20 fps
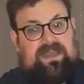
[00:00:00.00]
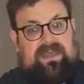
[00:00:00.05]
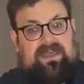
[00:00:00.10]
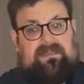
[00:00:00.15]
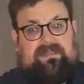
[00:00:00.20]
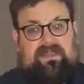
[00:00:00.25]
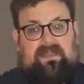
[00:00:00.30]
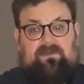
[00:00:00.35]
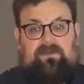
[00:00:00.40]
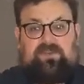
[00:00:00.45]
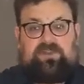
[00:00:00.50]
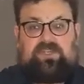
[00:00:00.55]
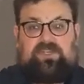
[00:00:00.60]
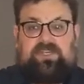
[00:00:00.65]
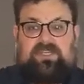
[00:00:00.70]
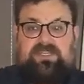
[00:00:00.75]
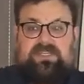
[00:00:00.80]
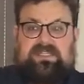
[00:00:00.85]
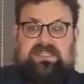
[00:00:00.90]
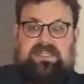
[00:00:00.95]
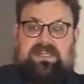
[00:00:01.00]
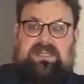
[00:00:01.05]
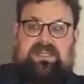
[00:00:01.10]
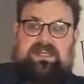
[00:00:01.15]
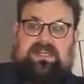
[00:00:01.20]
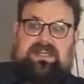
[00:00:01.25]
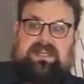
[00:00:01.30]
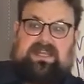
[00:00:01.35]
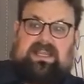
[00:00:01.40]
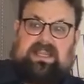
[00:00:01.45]
and they would just
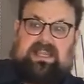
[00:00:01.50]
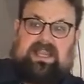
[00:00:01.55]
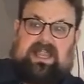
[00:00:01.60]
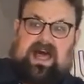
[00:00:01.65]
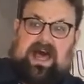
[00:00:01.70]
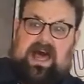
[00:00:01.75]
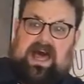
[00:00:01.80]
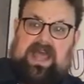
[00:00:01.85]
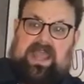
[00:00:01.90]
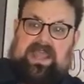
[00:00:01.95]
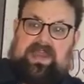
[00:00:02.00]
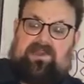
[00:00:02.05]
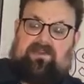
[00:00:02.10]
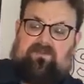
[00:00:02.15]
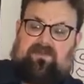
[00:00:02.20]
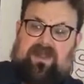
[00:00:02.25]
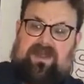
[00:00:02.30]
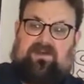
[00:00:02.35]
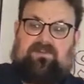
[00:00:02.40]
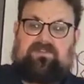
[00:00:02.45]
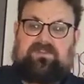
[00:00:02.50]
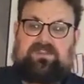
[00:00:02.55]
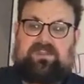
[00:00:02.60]
glide around.